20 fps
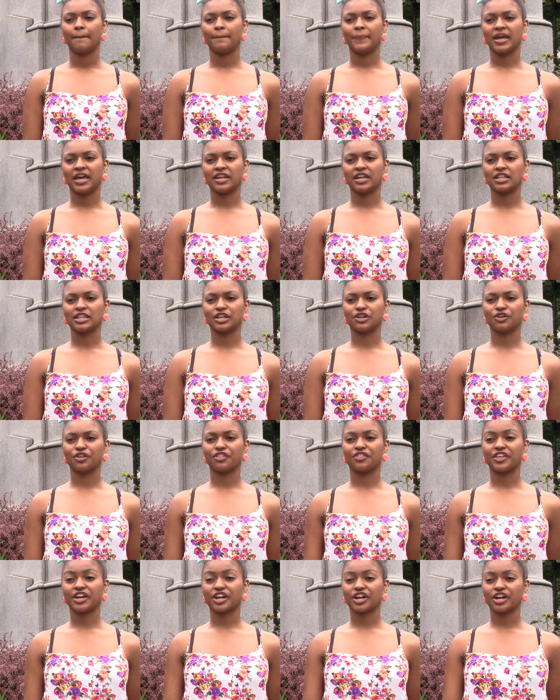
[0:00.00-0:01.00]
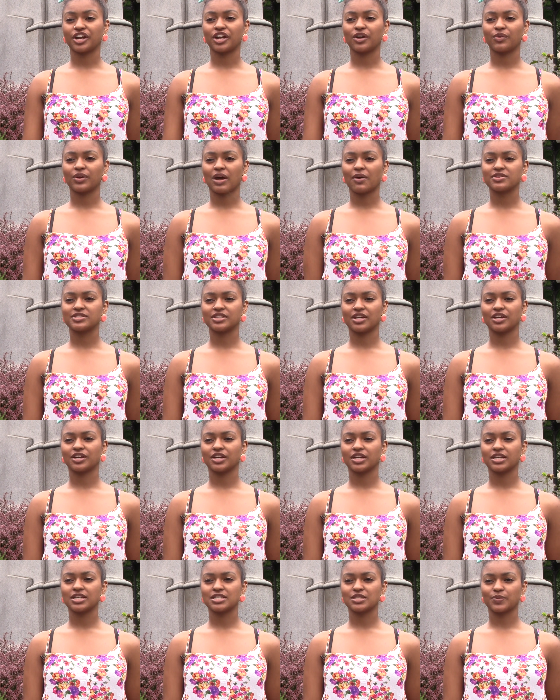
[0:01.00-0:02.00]
being a little thicker when I was
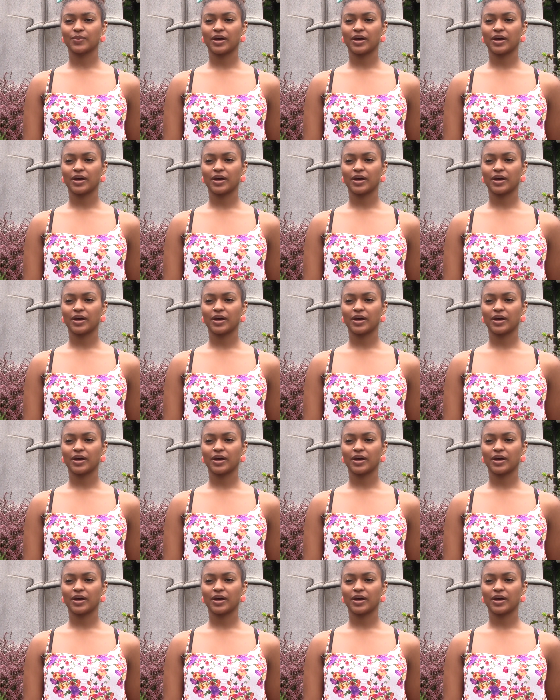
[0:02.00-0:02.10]
younger as